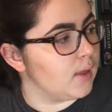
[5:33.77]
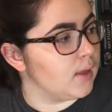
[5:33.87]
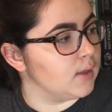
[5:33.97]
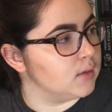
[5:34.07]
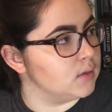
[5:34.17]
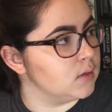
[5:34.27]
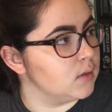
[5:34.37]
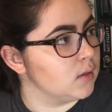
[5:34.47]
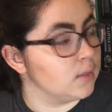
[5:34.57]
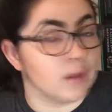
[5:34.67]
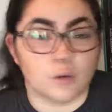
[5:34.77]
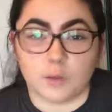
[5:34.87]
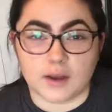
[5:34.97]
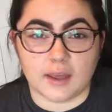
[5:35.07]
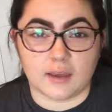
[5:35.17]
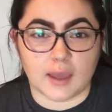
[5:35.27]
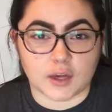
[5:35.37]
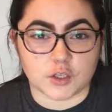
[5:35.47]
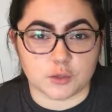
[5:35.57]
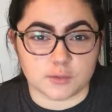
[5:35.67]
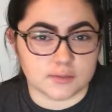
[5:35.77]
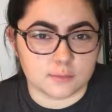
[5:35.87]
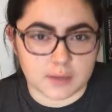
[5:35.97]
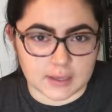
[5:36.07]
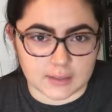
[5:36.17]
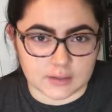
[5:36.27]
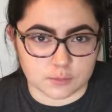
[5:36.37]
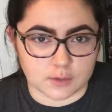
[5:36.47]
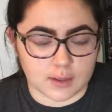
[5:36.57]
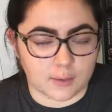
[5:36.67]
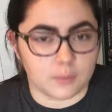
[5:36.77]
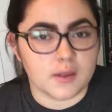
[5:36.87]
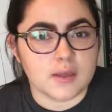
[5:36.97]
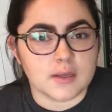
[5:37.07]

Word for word: And then when I actually was picking this book up,